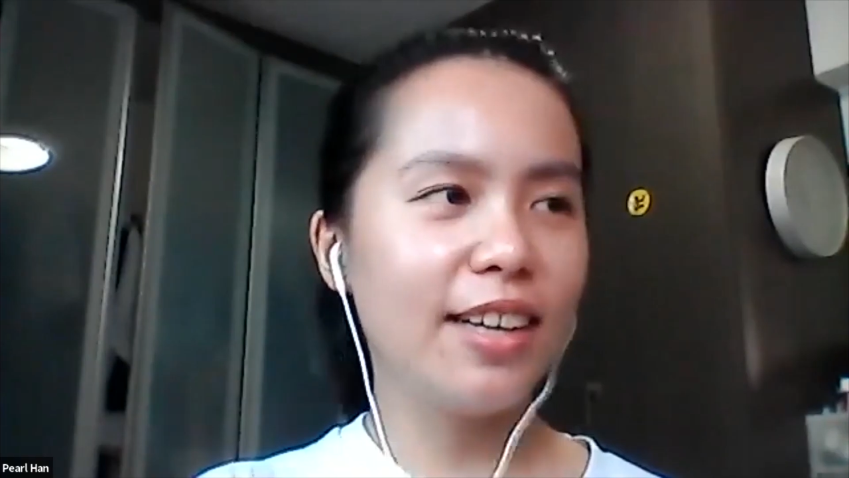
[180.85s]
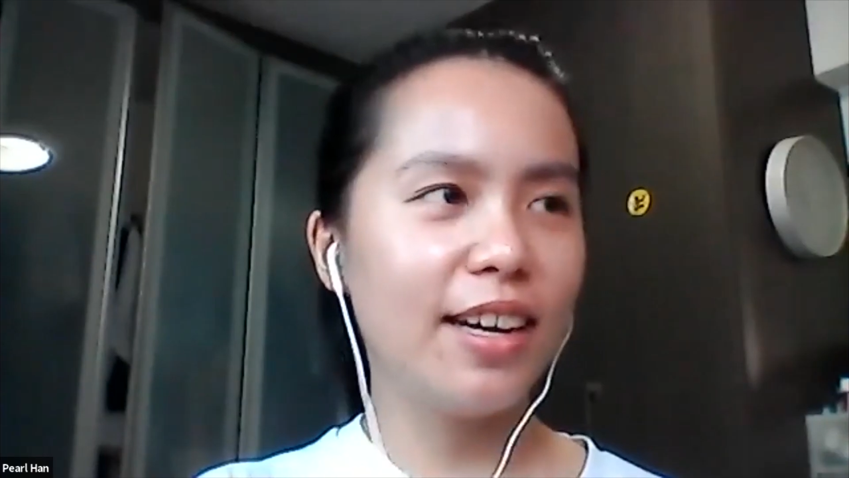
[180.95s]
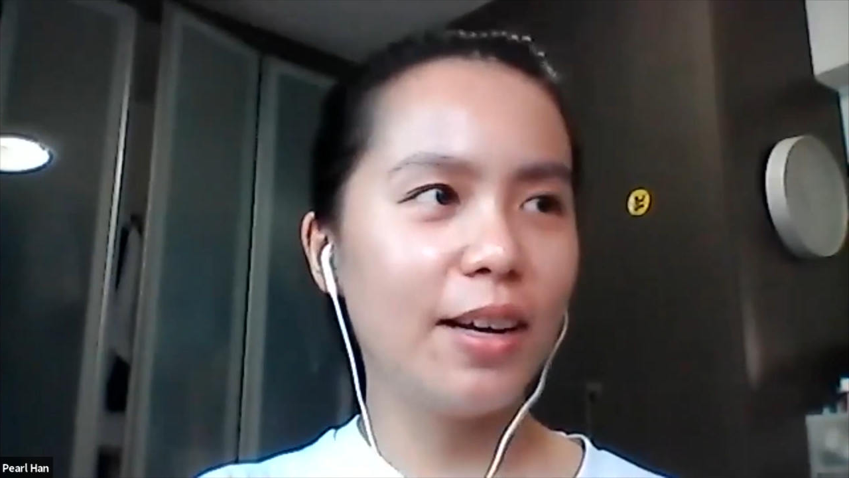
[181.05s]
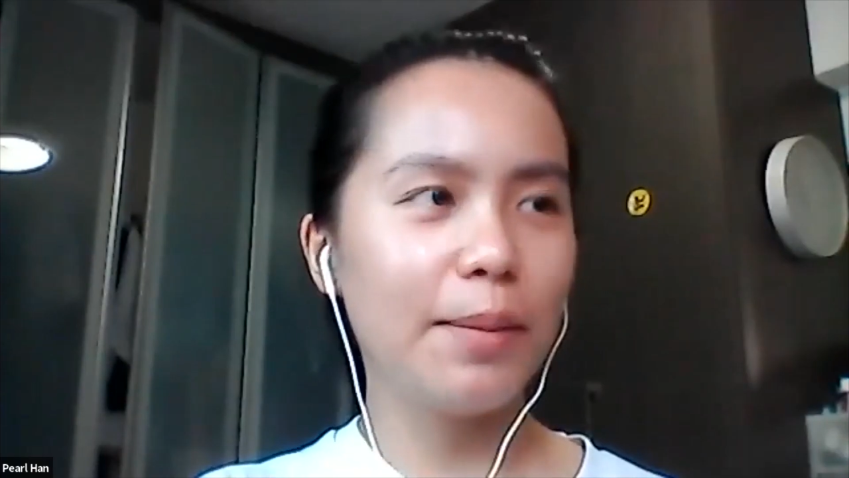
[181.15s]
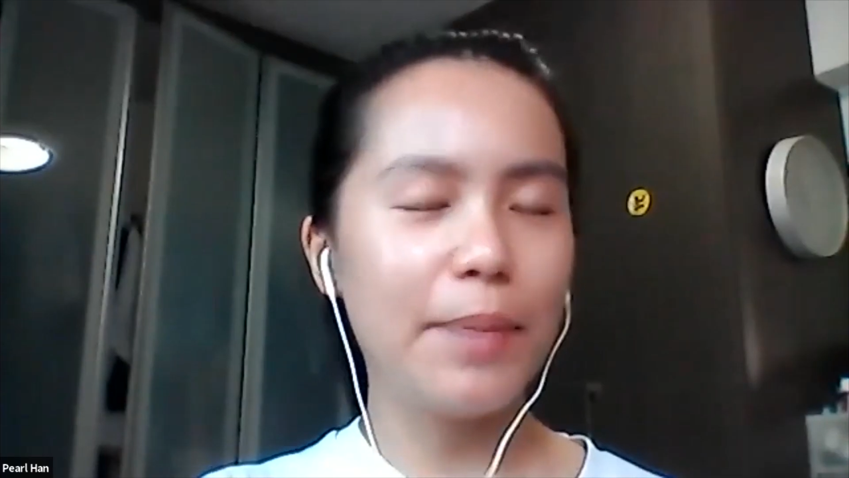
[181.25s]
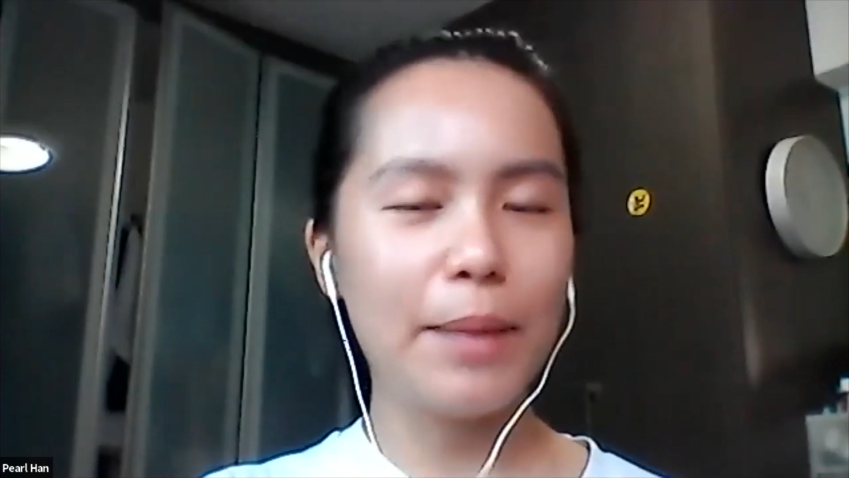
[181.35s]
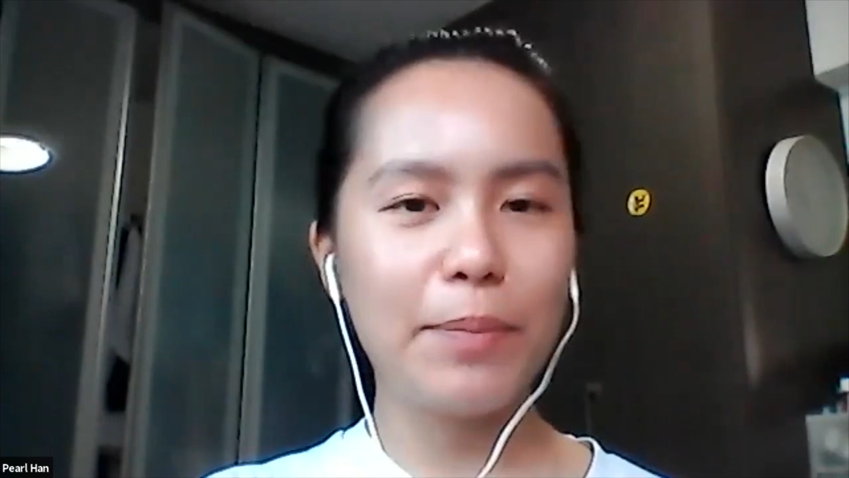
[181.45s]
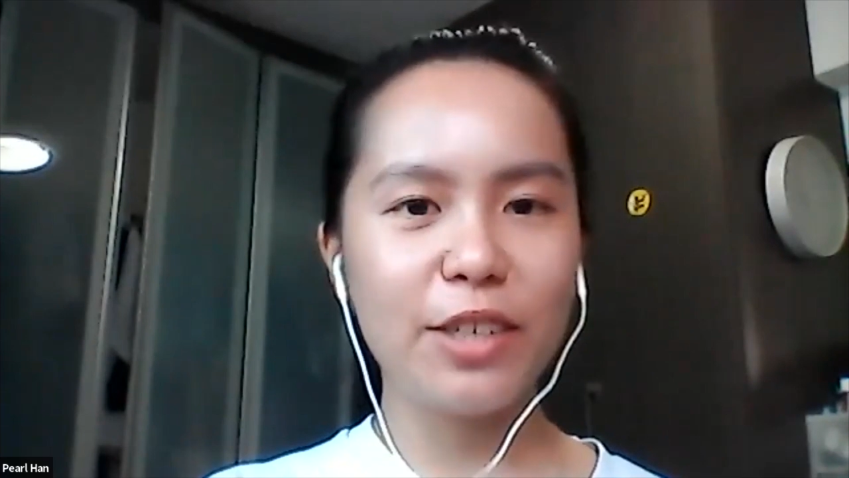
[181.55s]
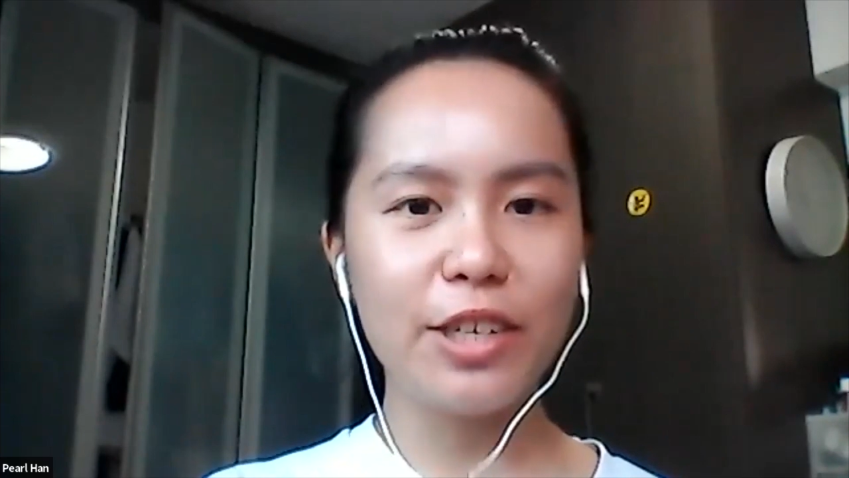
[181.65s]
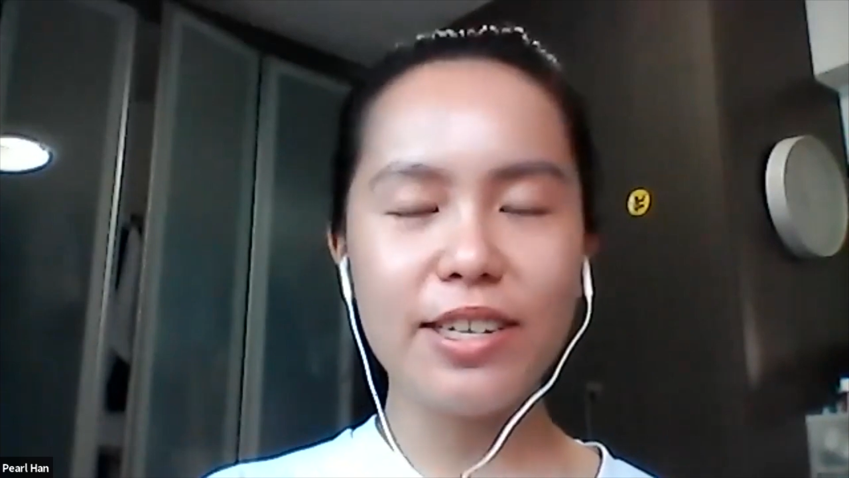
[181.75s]
Uh, my
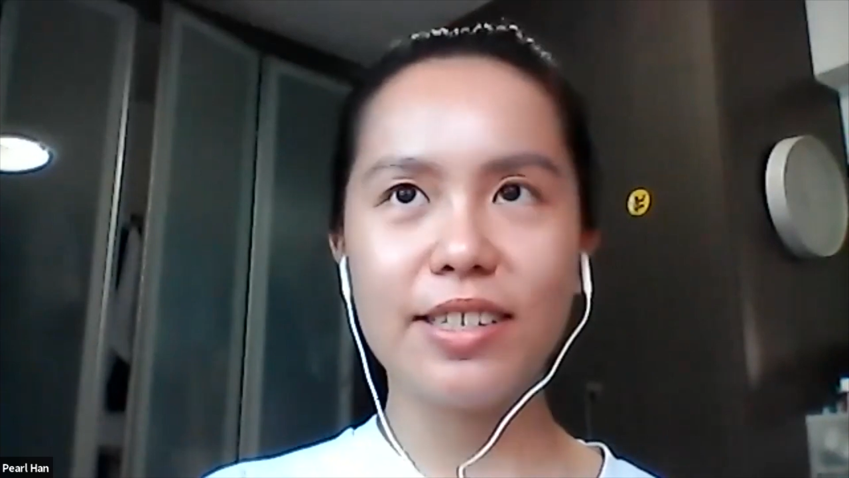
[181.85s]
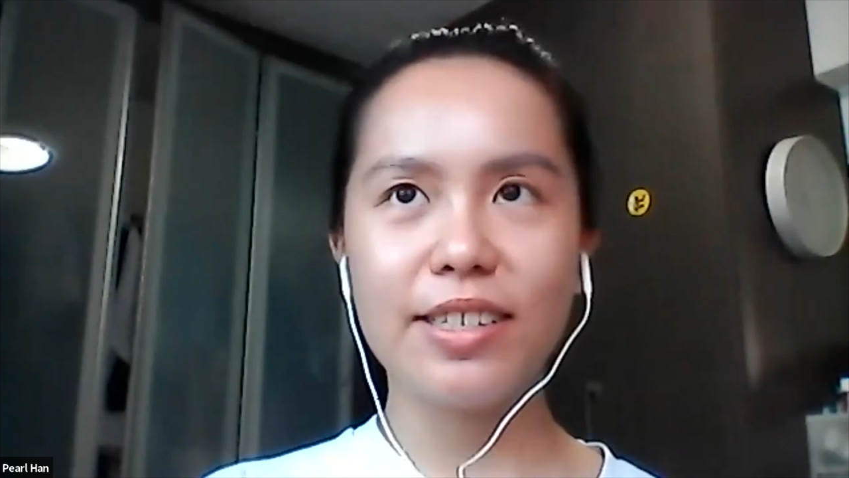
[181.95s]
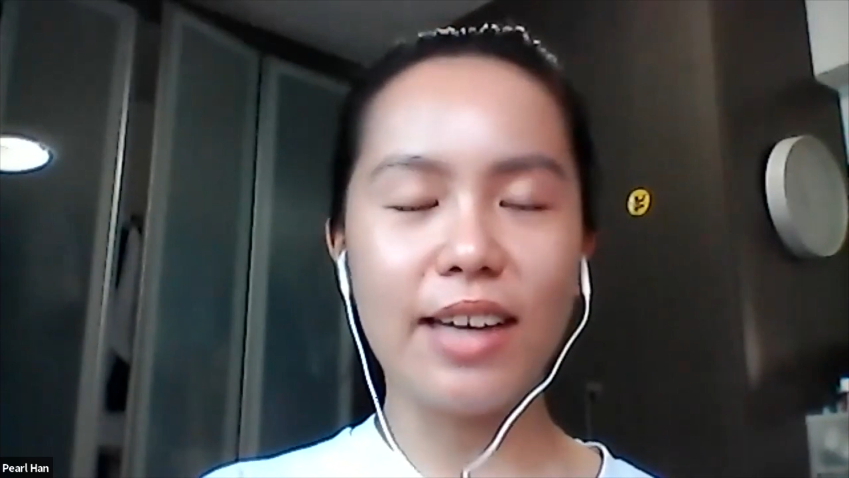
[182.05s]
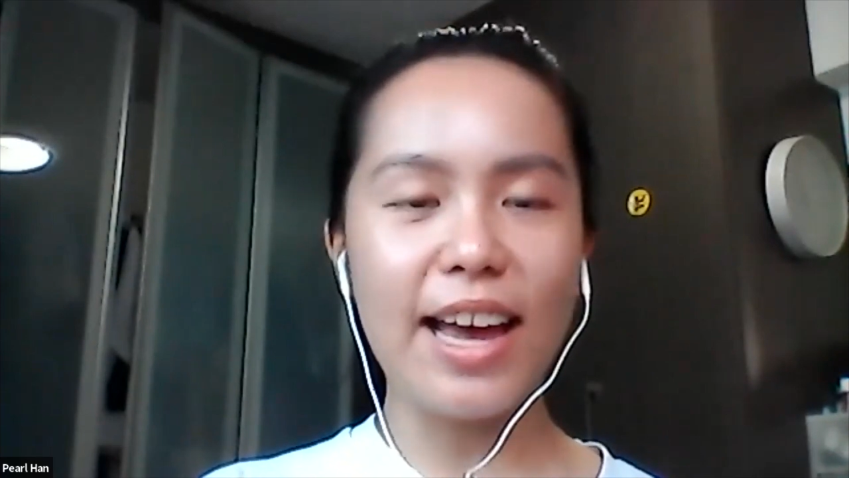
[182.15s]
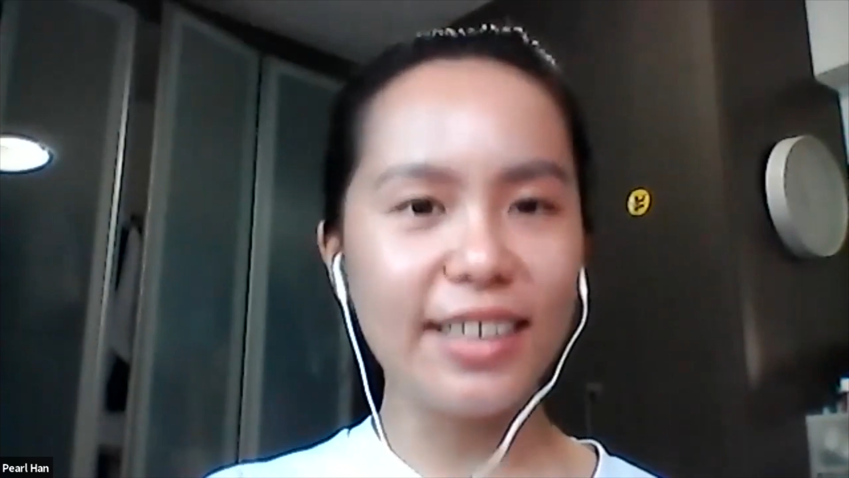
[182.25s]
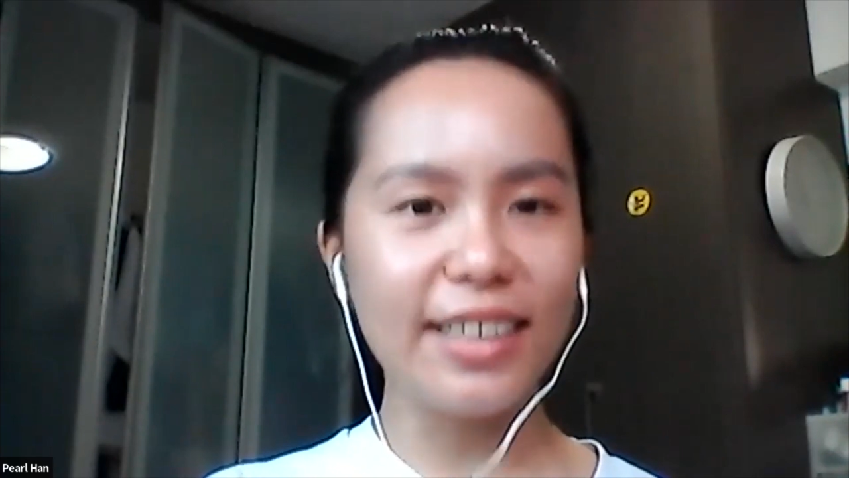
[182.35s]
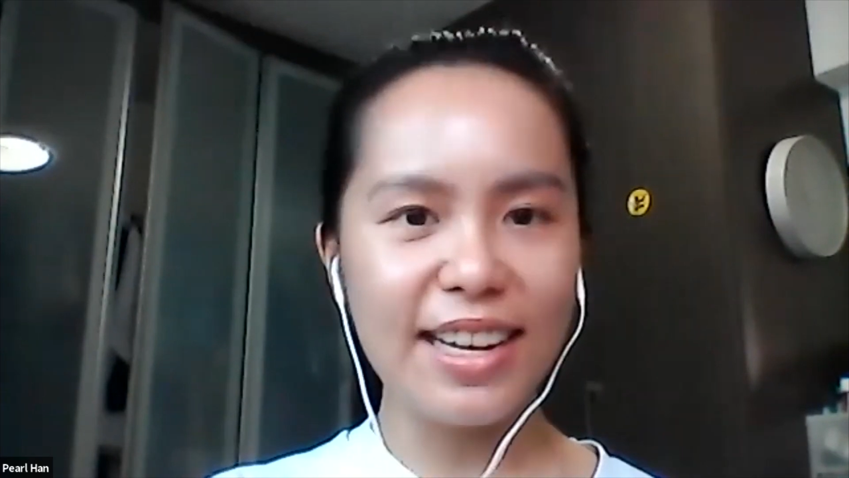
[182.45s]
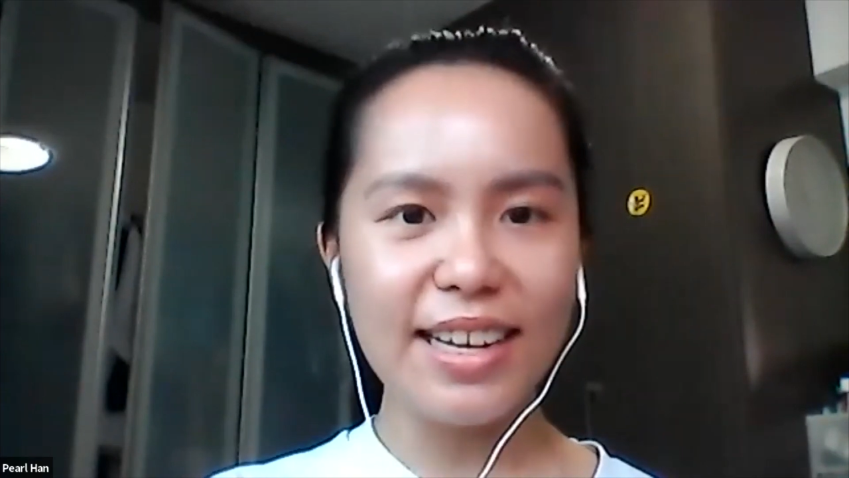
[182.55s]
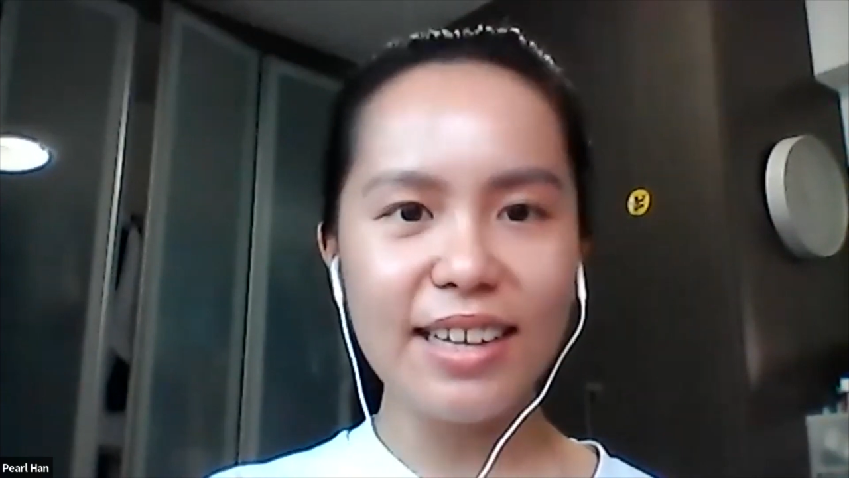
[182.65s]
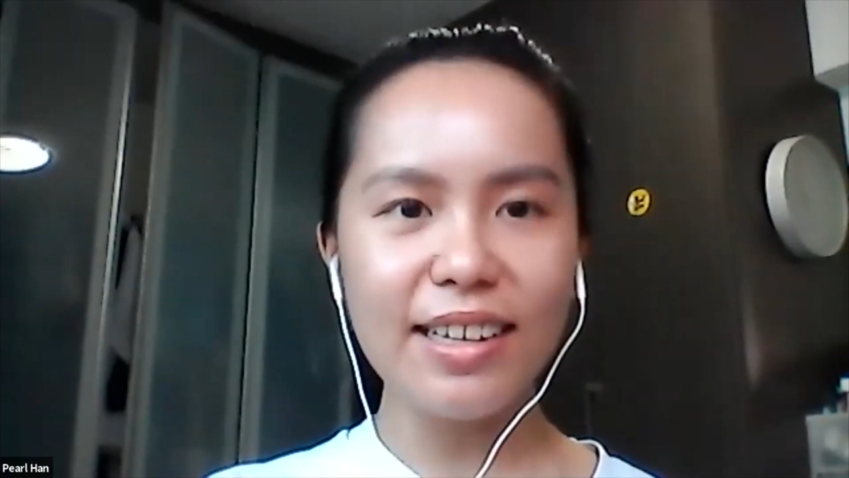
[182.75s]
passion is uh,
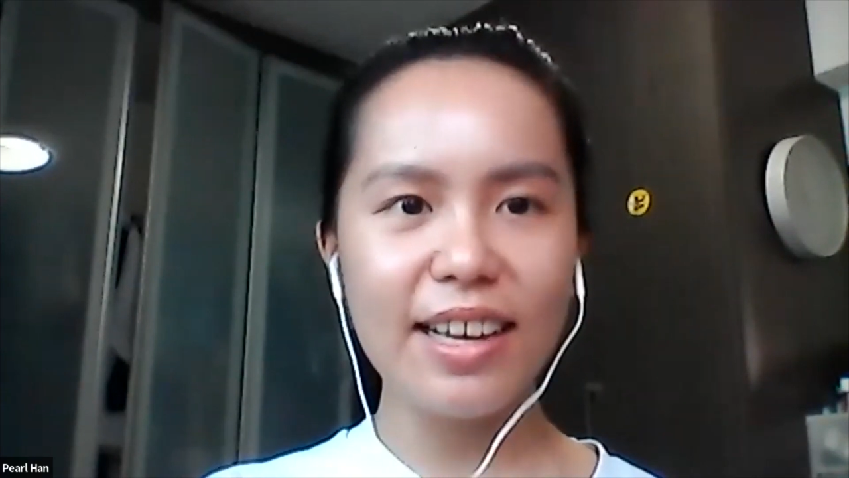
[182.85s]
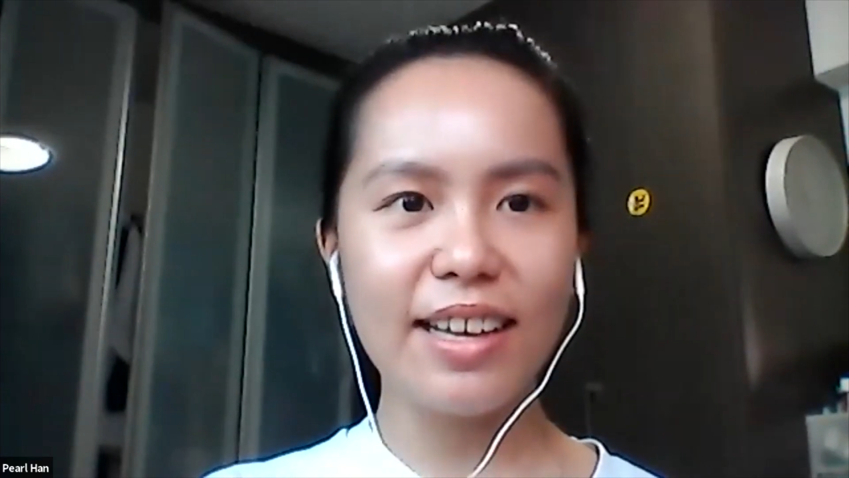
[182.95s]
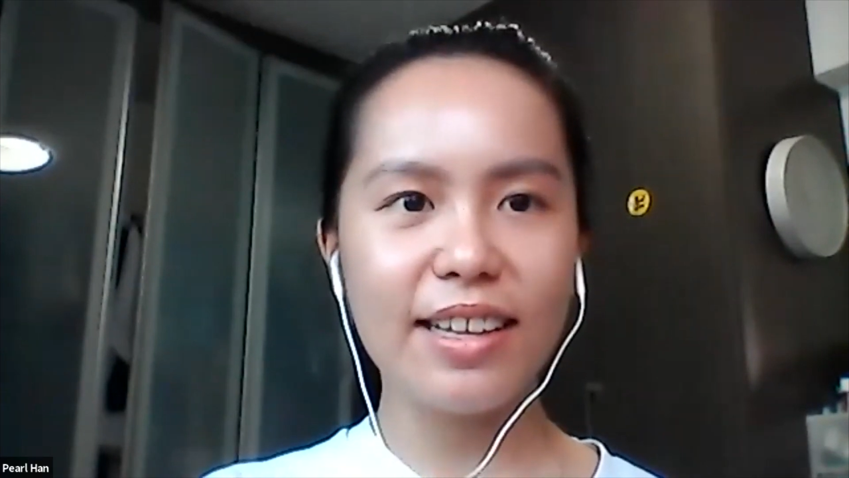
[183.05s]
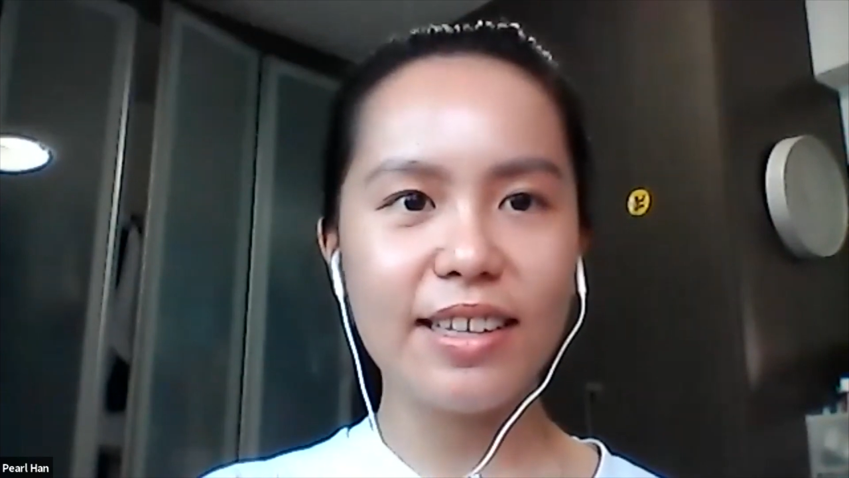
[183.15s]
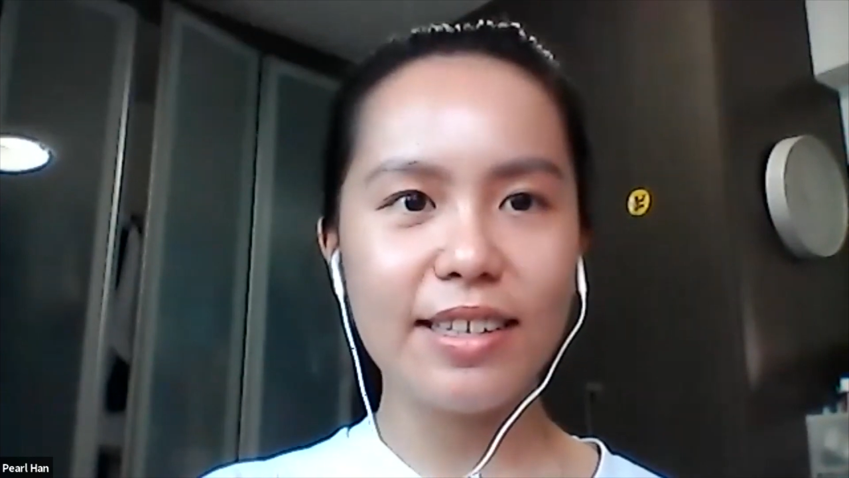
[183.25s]
acting and